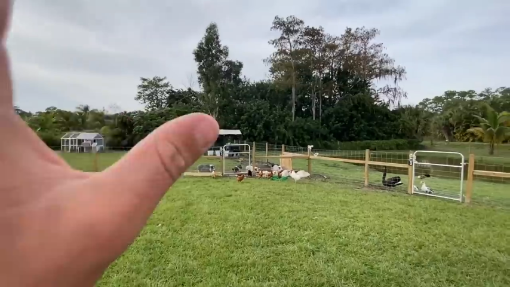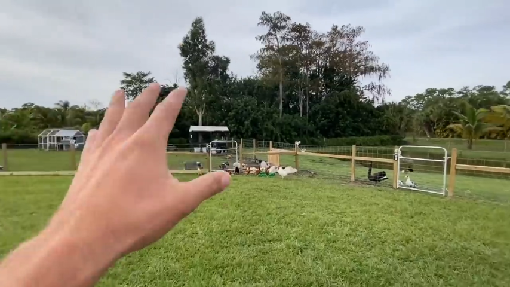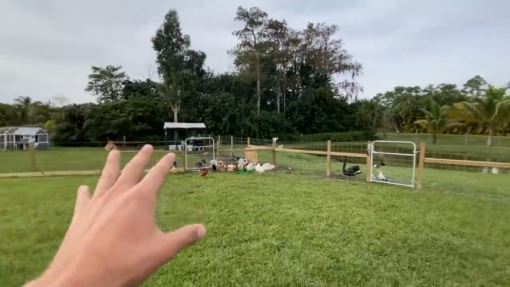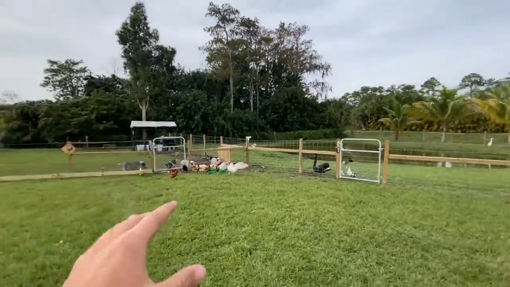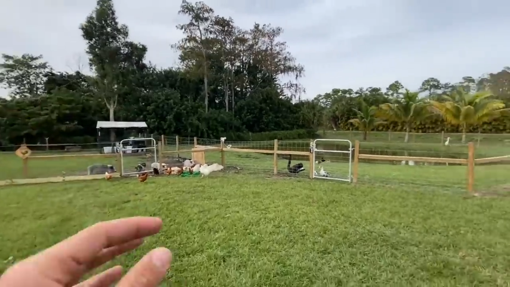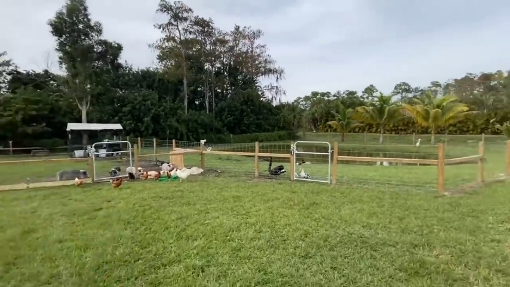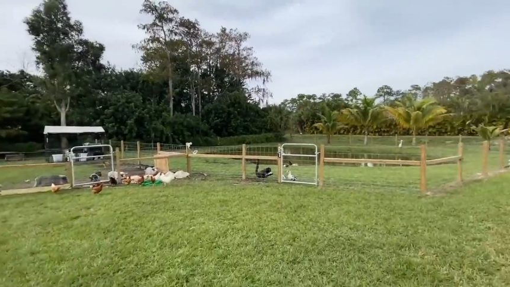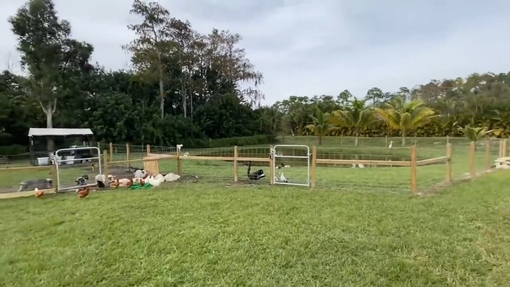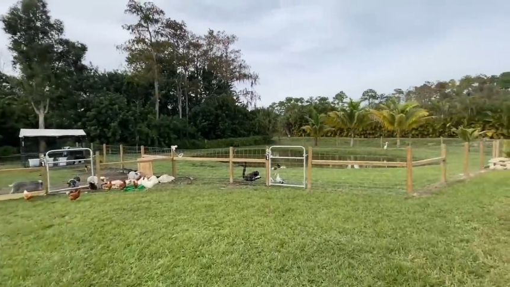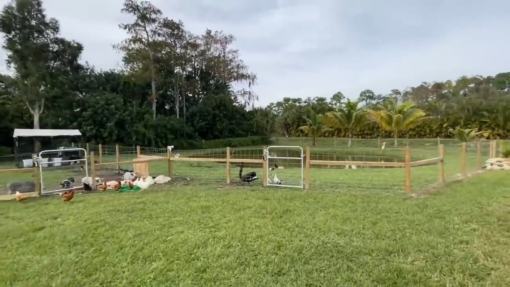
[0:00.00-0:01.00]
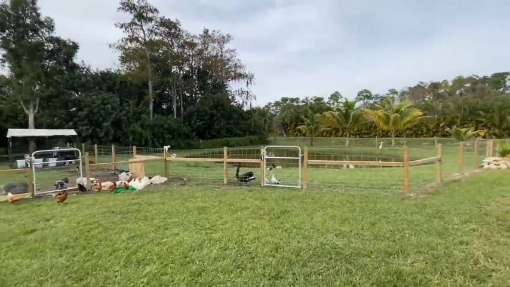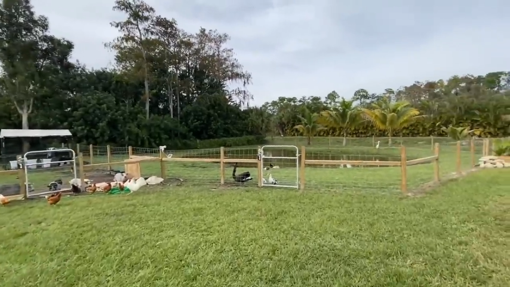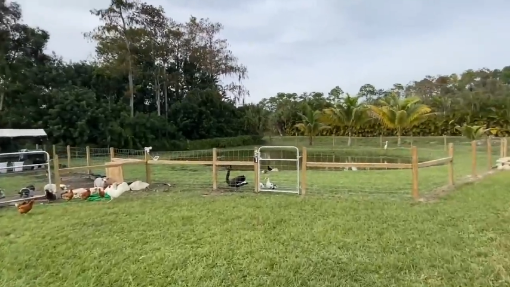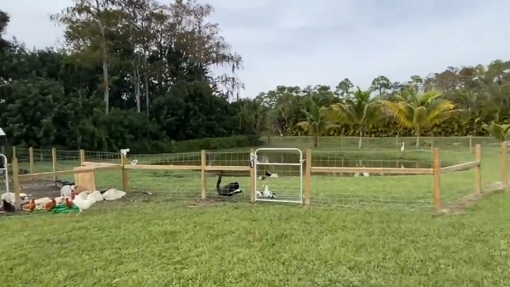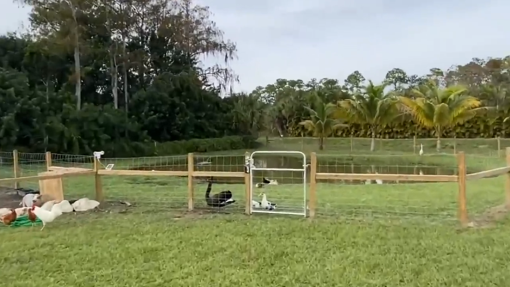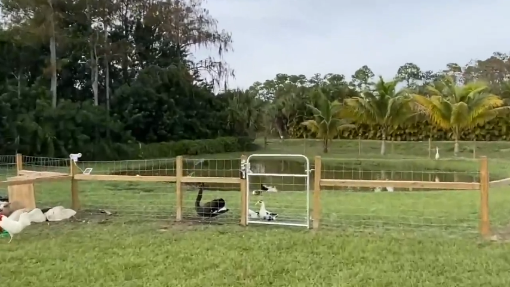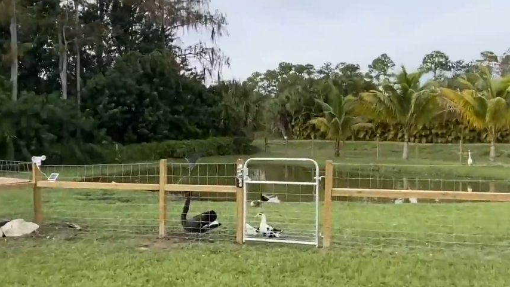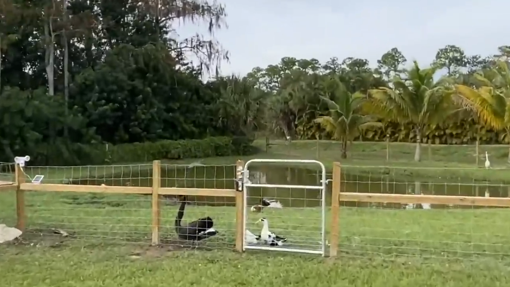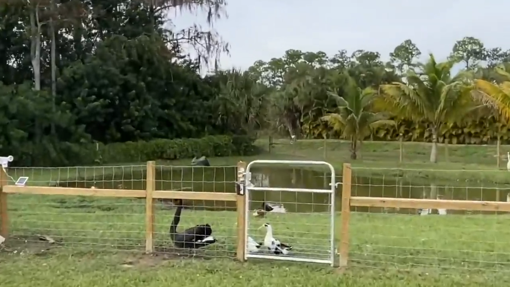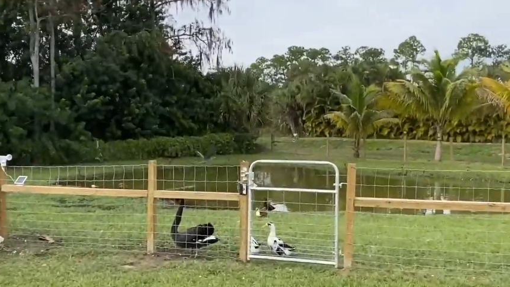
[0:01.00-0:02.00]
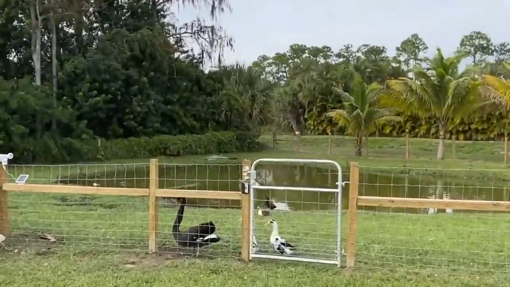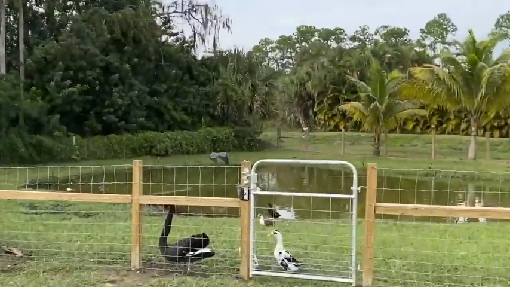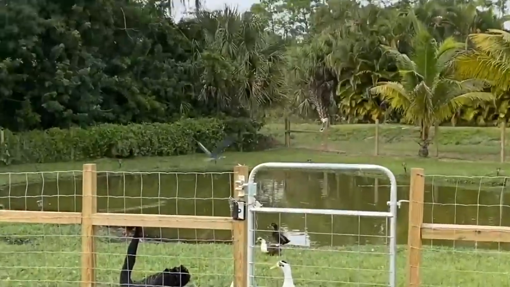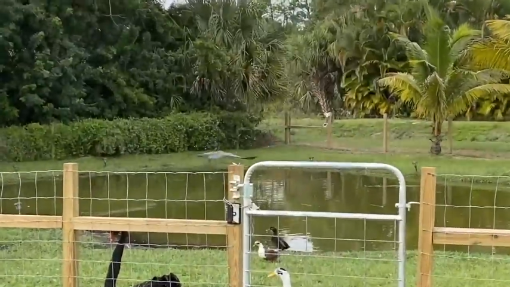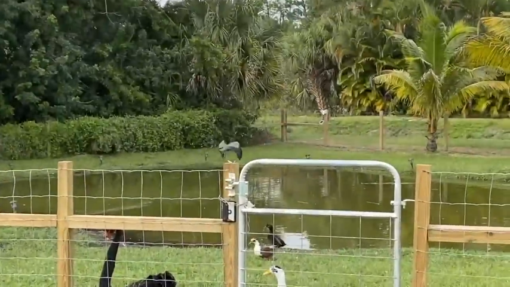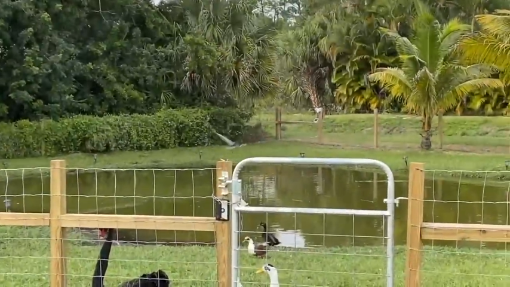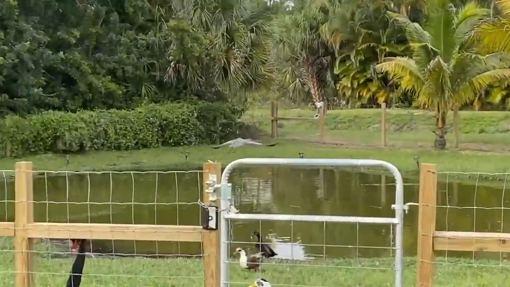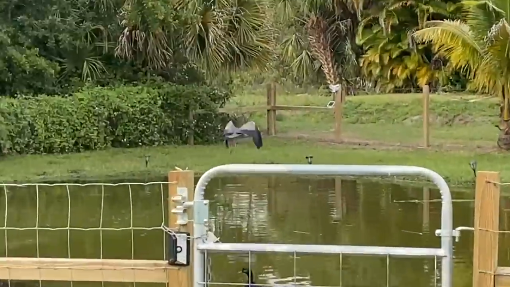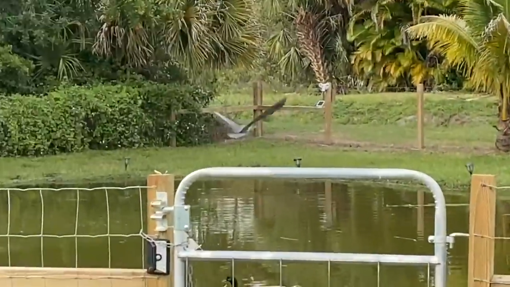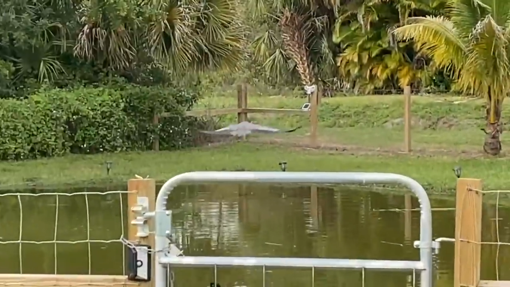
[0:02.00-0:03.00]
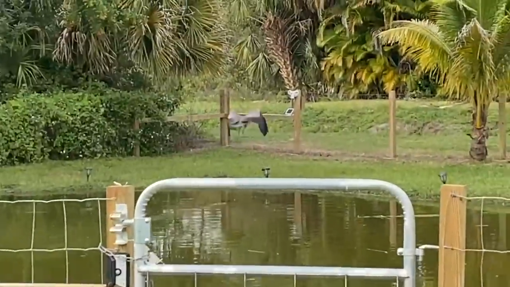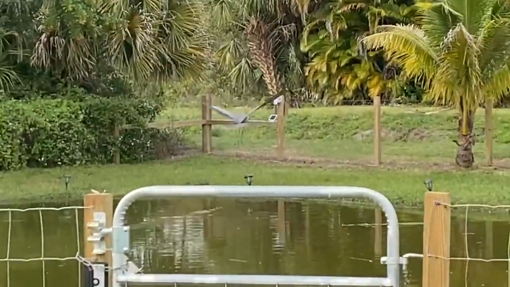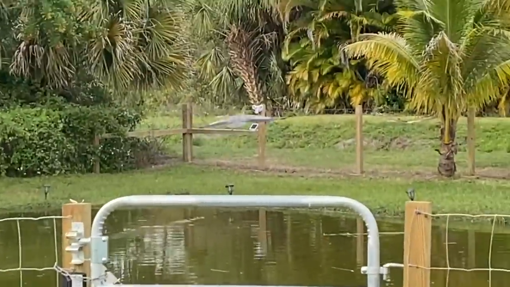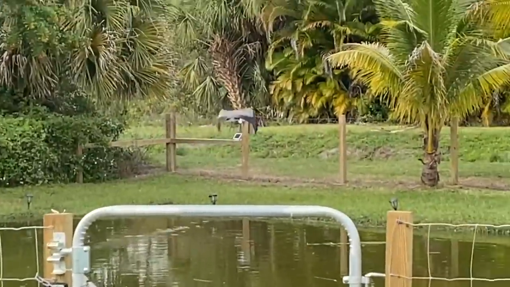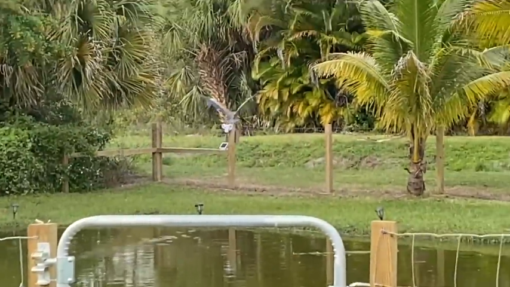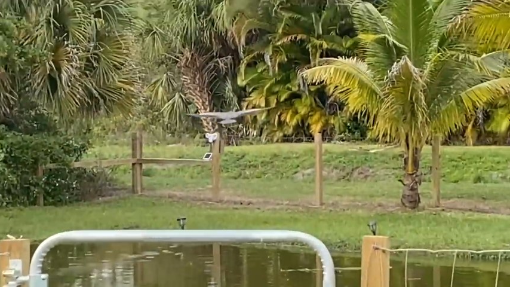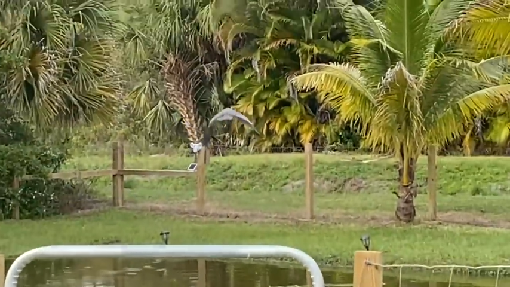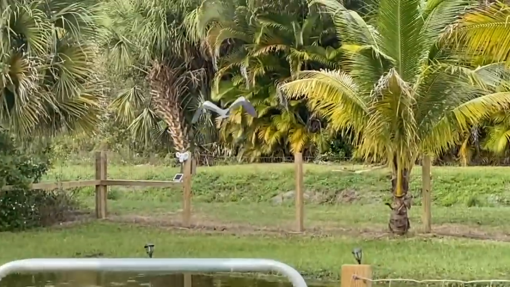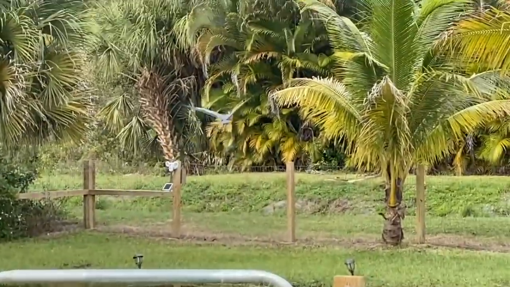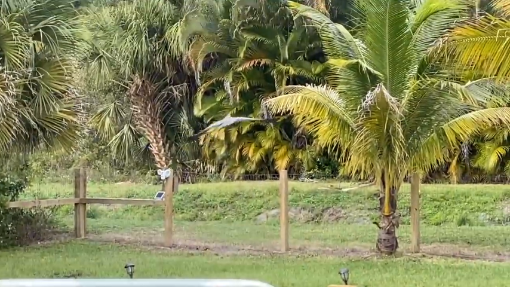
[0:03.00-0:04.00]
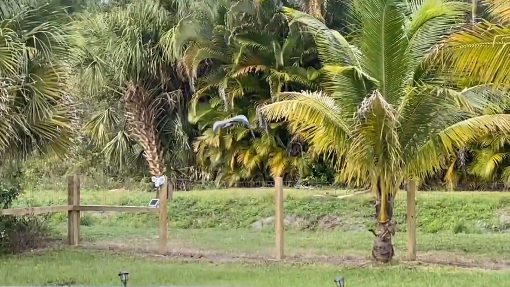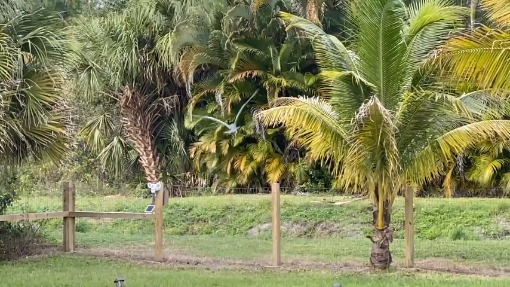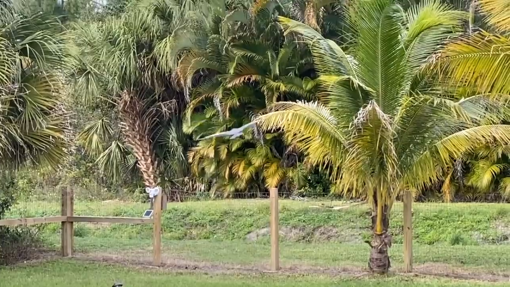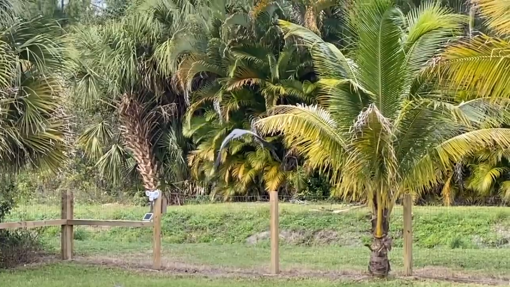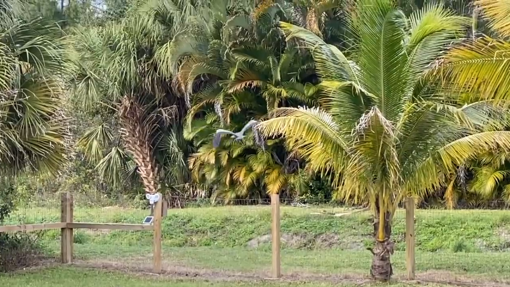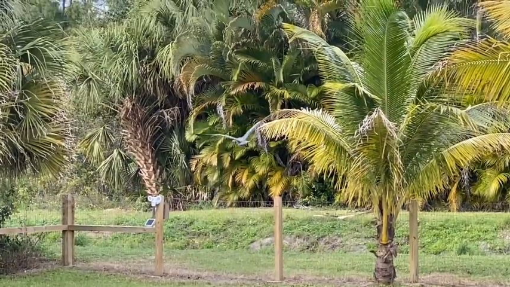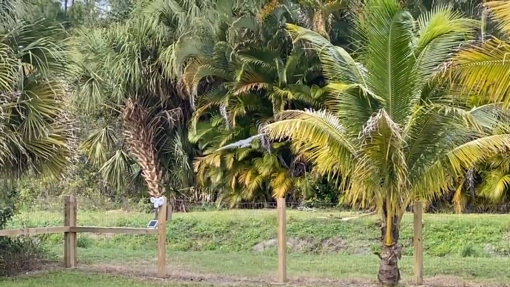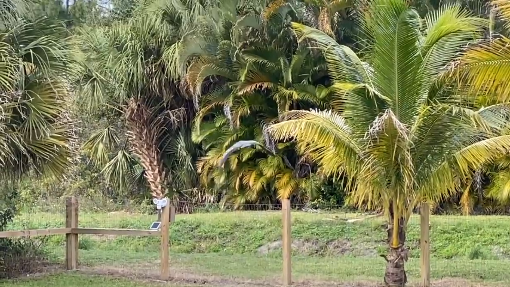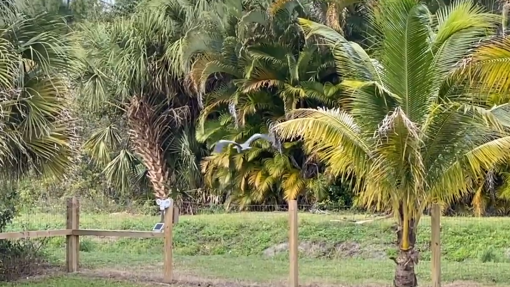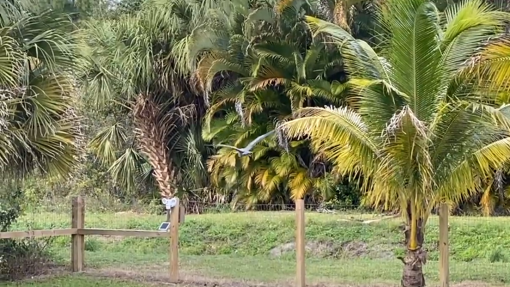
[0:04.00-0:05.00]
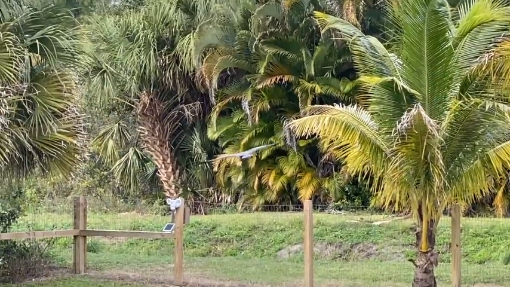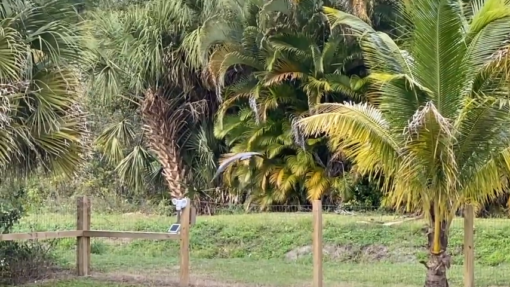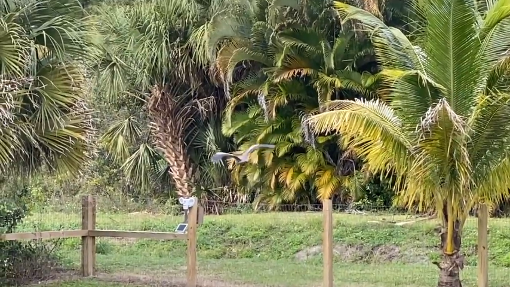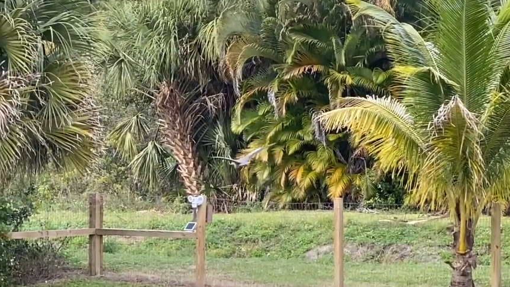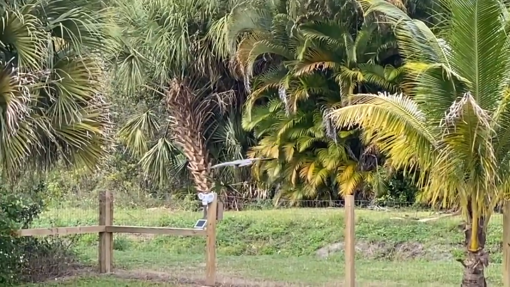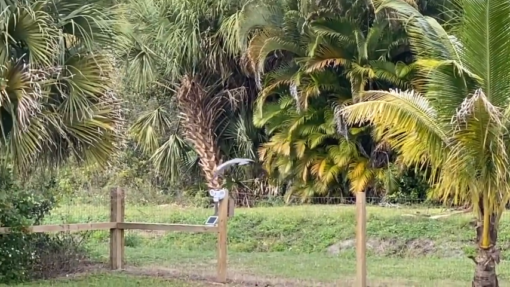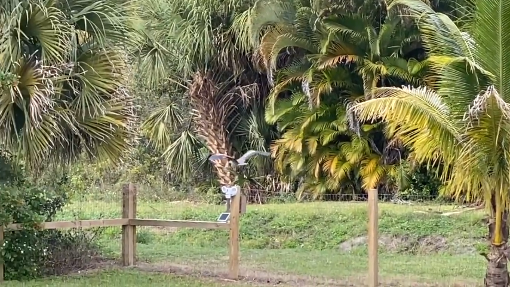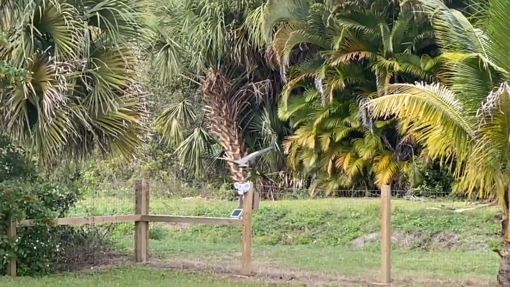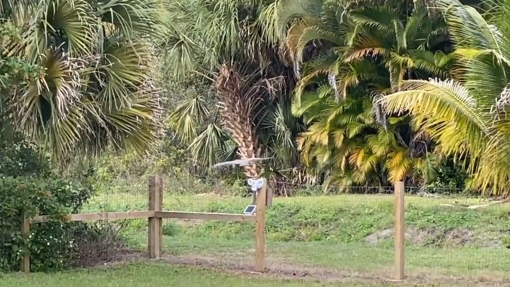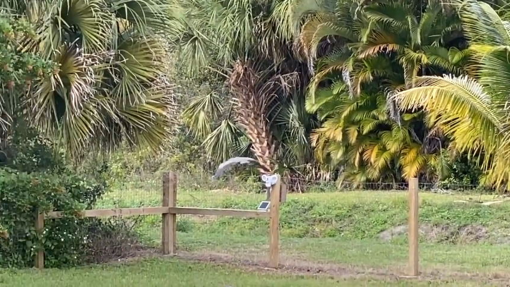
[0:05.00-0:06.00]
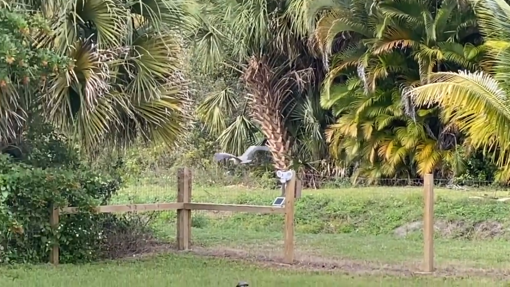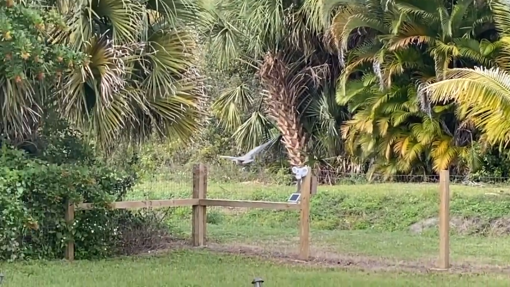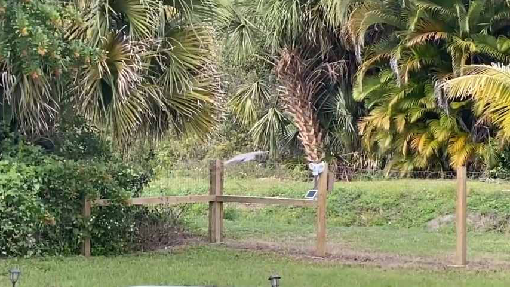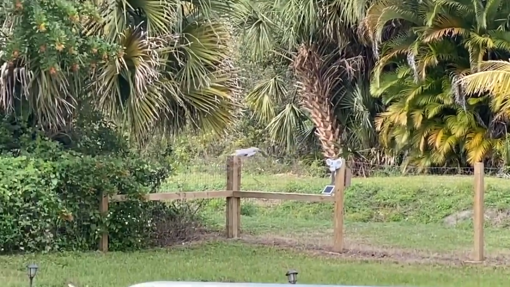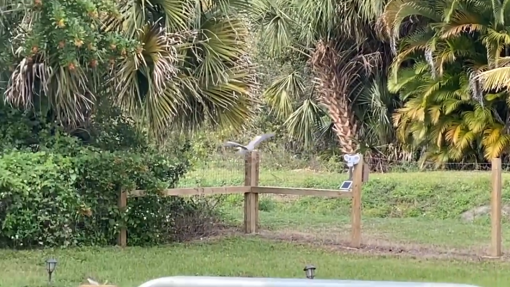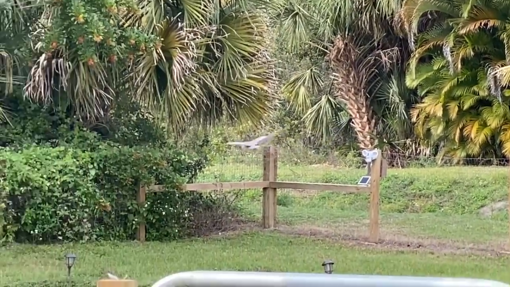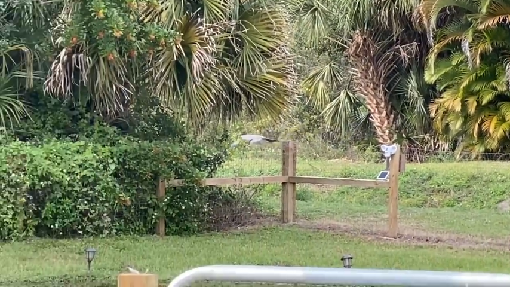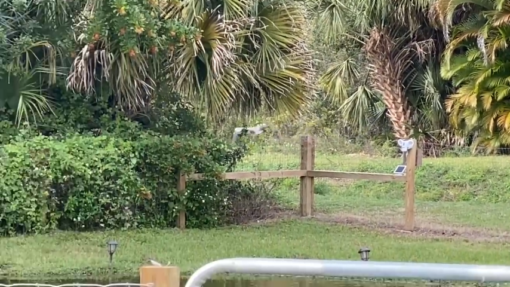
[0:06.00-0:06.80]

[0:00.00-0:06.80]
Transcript: Nobody's mouth can be seen.